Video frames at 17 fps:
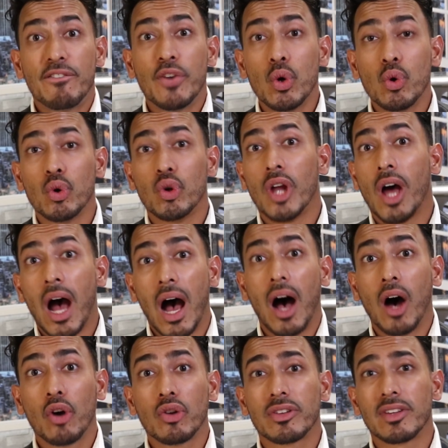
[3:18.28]
Food,
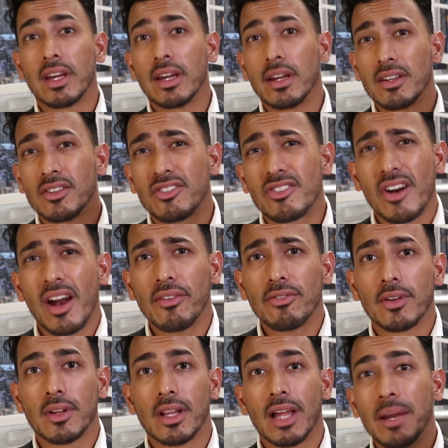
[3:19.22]
housing,
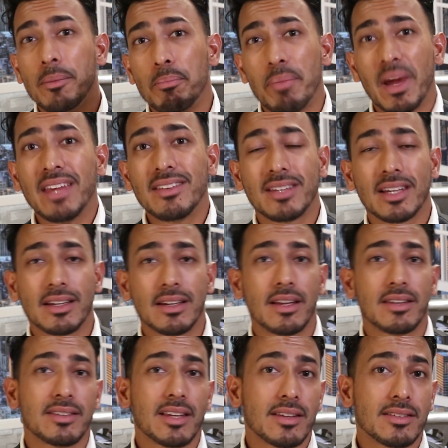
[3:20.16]
travel, and basic
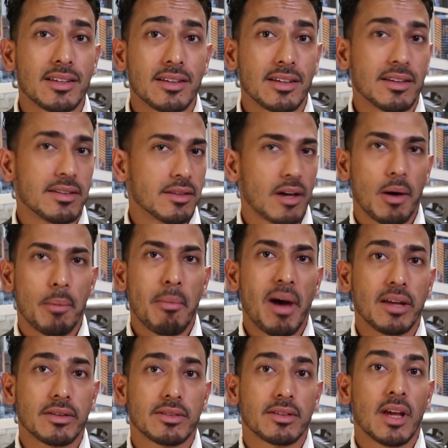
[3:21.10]
necessities are
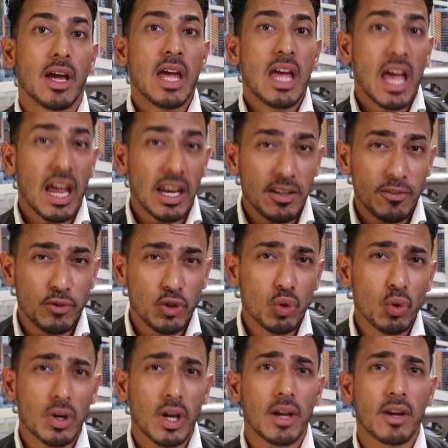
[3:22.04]
must. And if
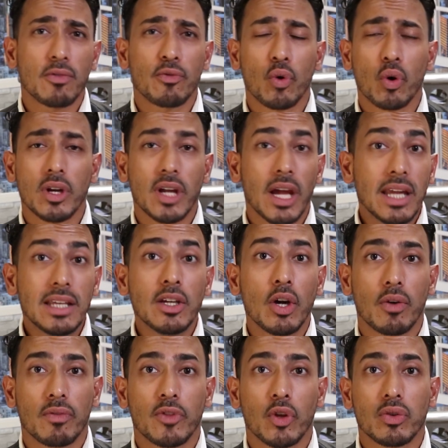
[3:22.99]
you can afford
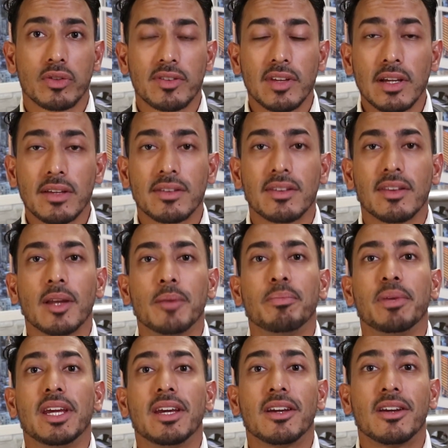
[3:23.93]
any of those things,
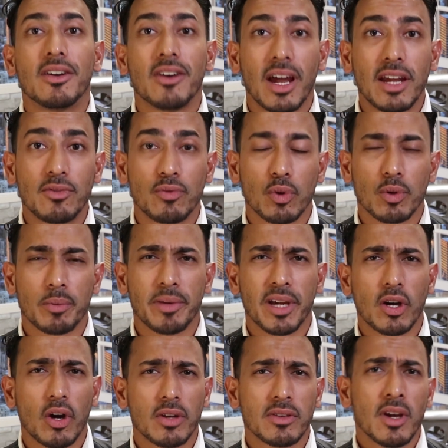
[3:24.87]
then be grateful,
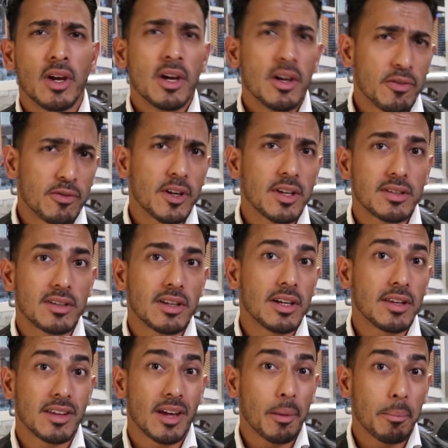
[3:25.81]
because
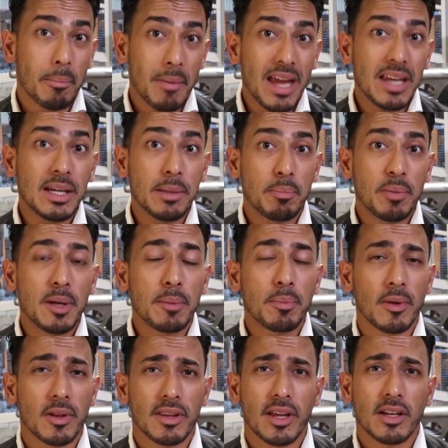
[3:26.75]
firstly, there are many
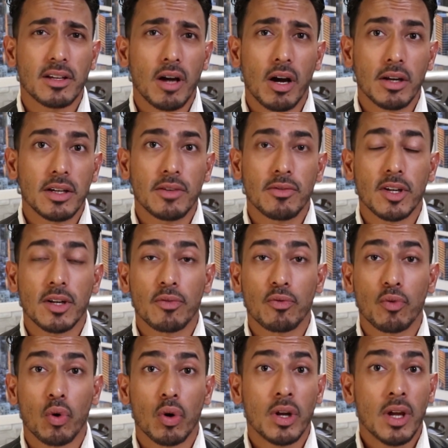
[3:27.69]
people that can't even
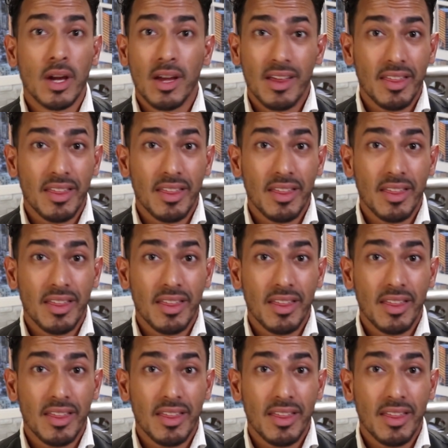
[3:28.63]
afford